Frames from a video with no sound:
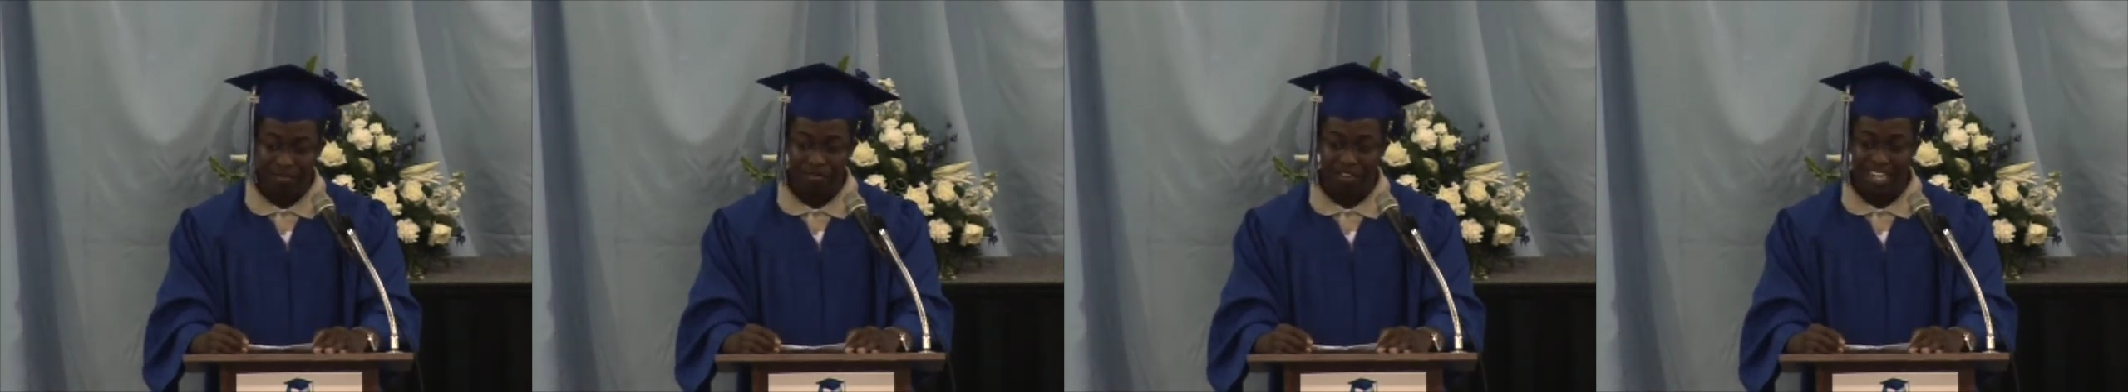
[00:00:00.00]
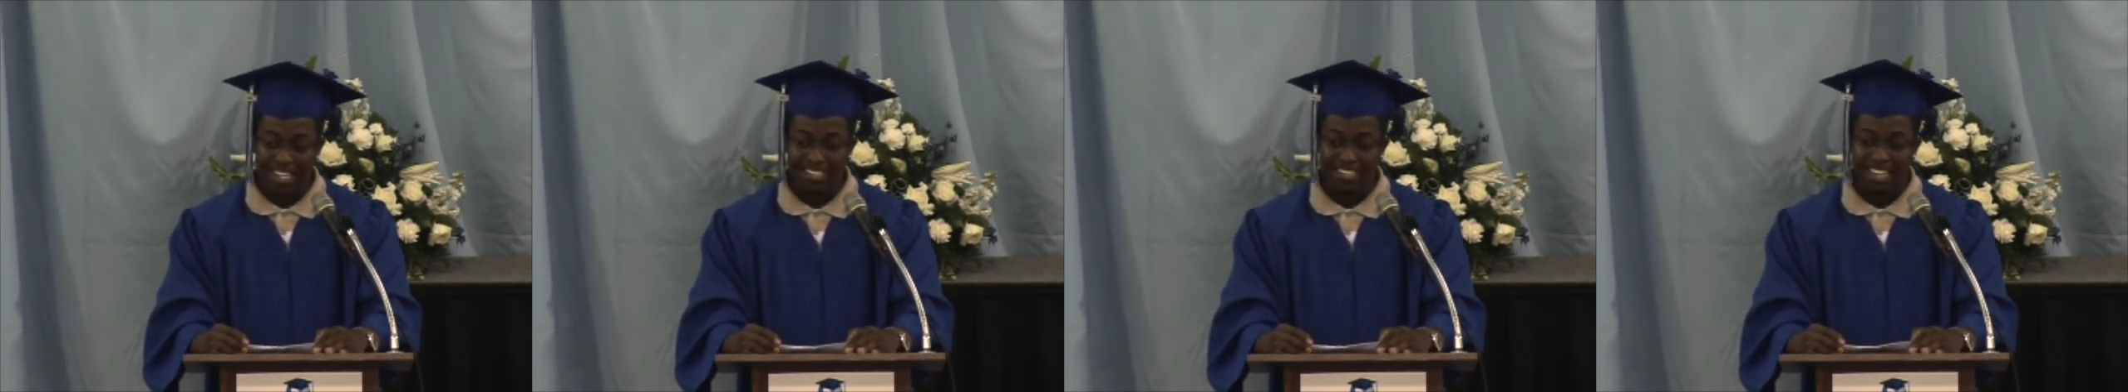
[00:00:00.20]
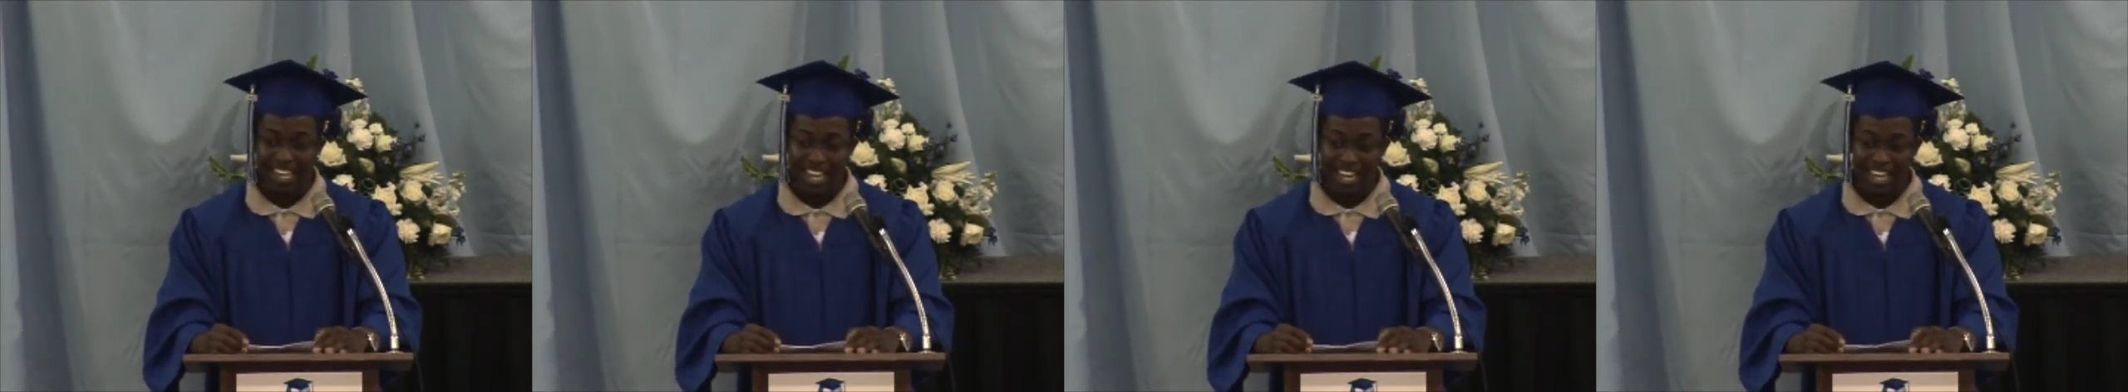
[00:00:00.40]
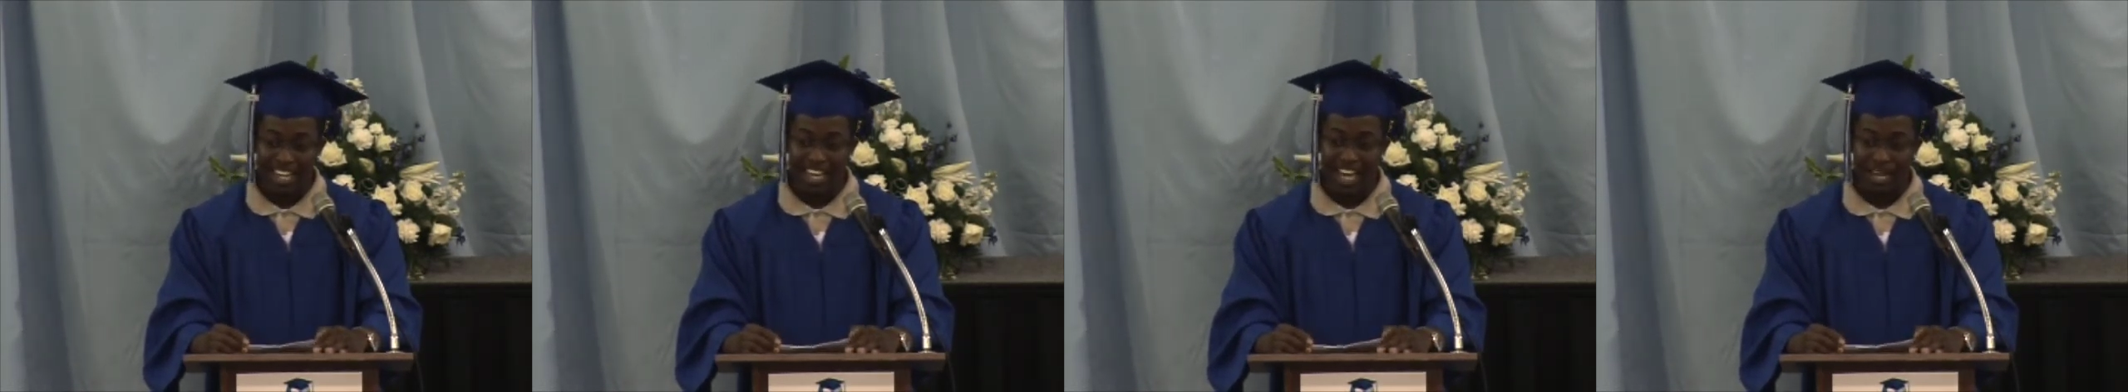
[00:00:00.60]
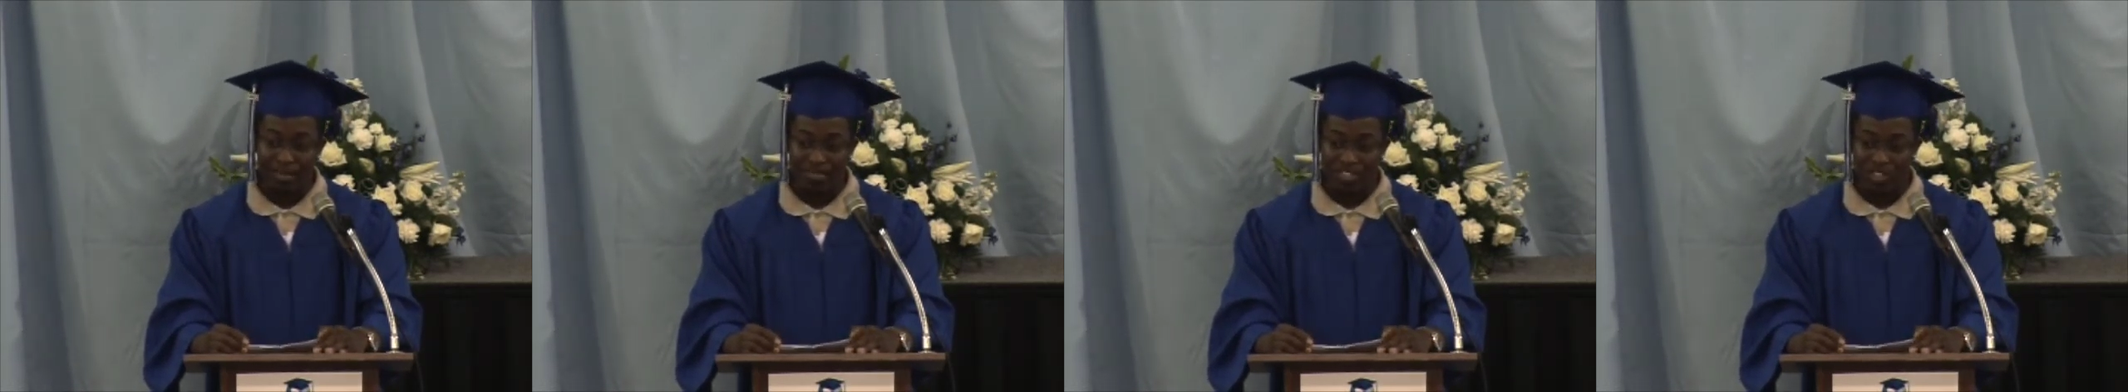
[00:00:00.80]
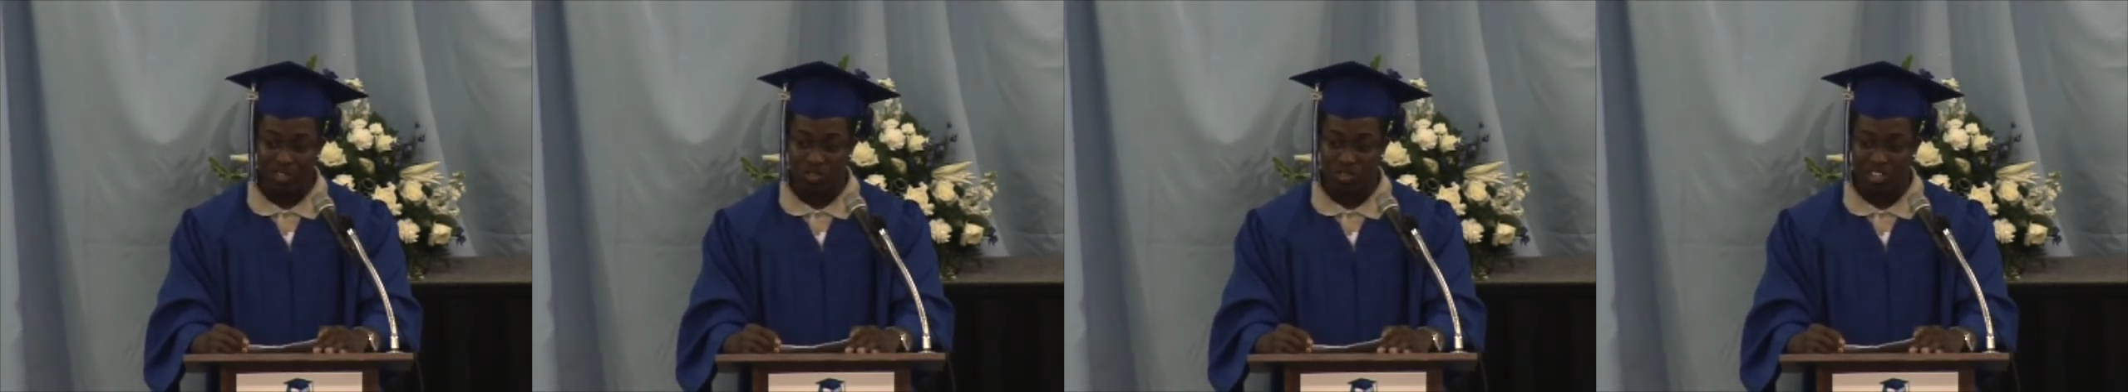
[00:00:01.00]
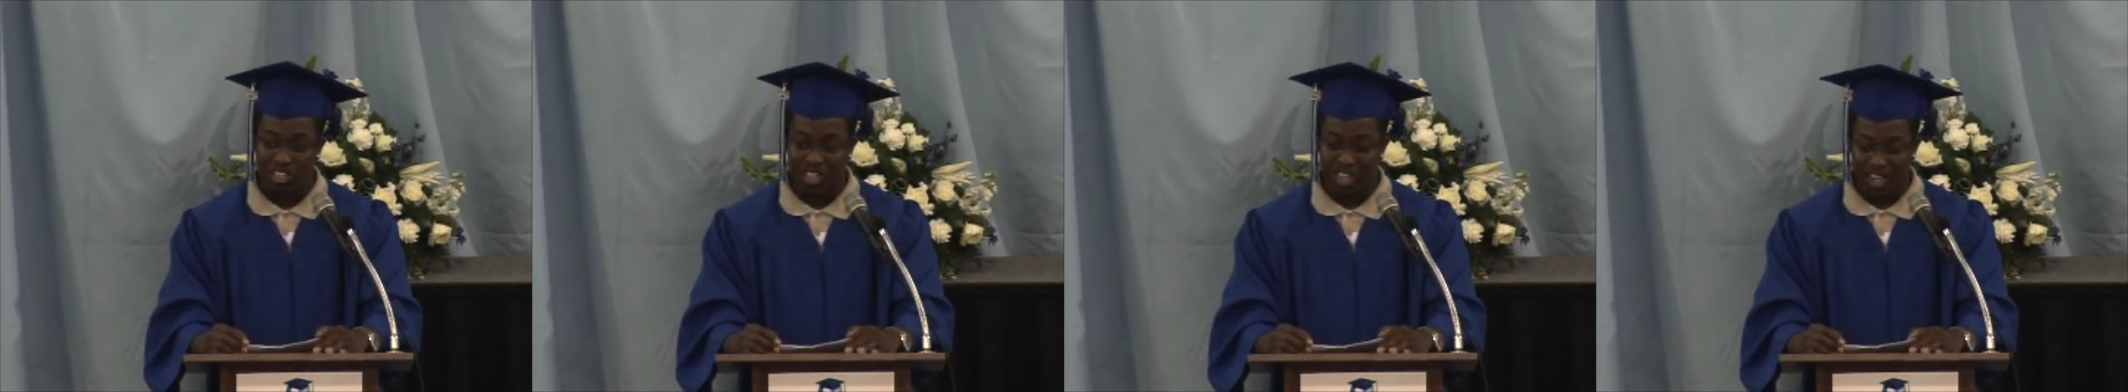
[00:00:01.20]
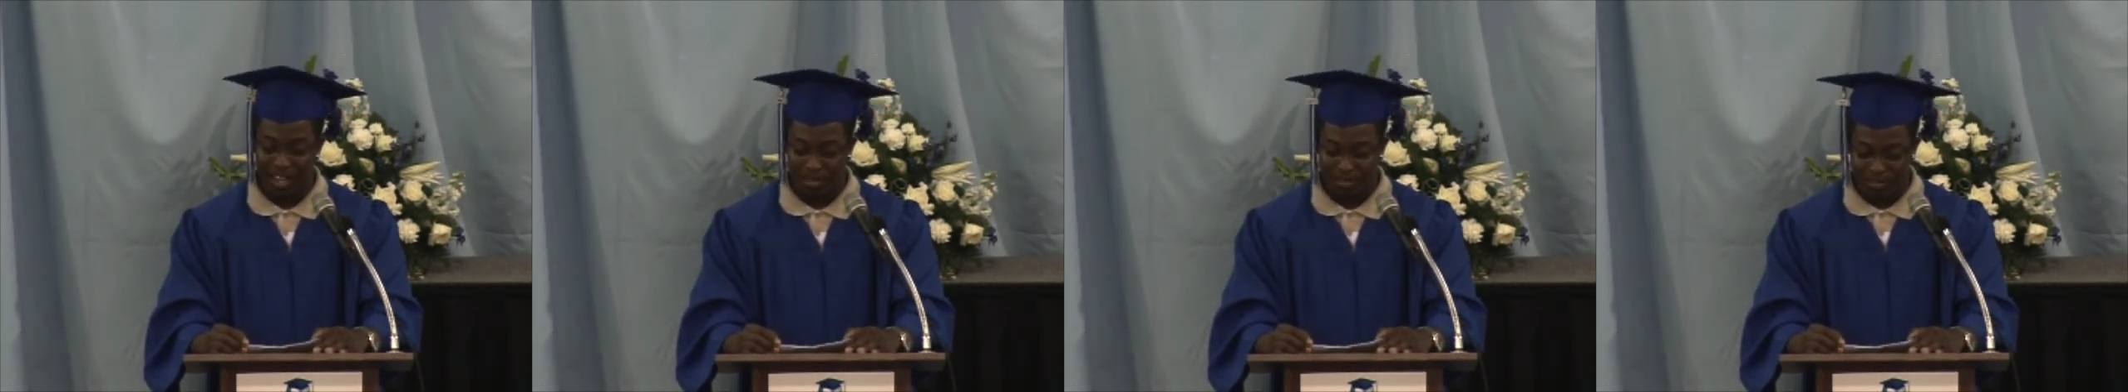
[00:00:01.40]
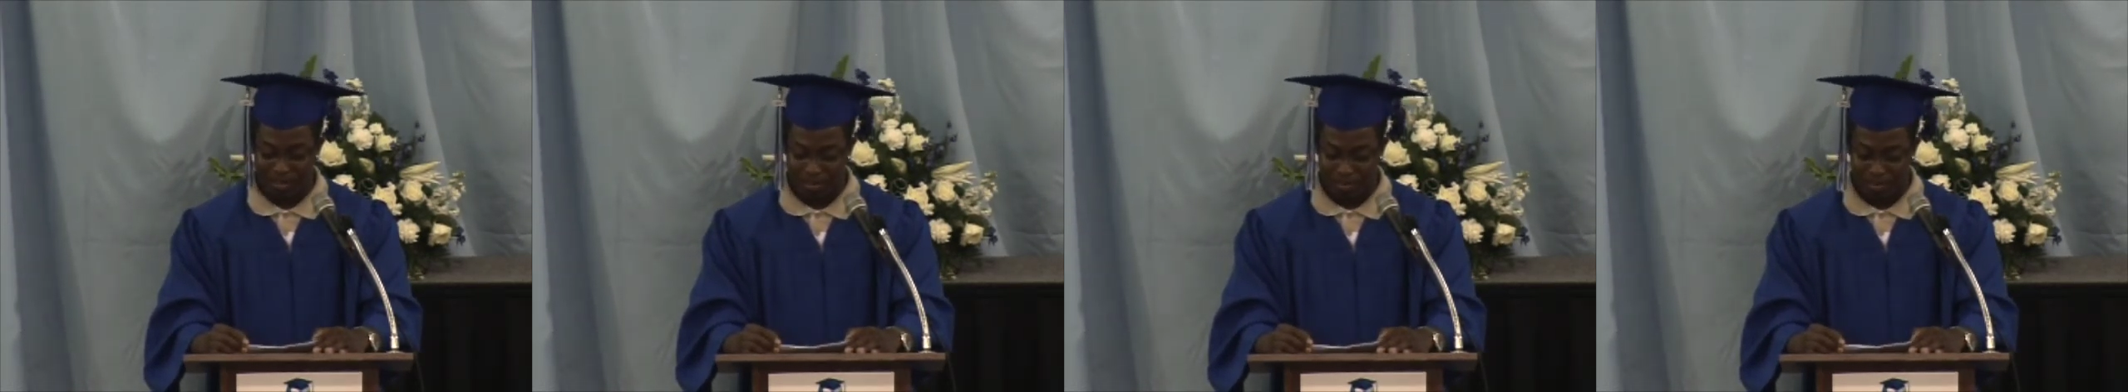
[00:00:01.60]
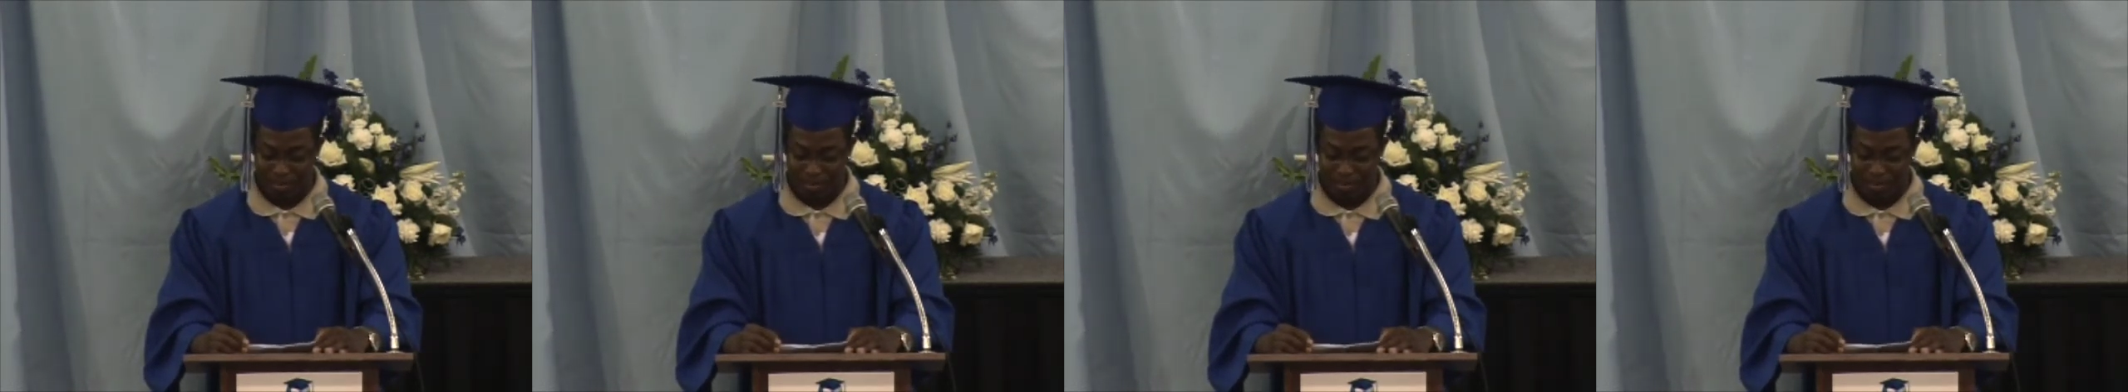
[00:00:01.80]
face any obstacle in life.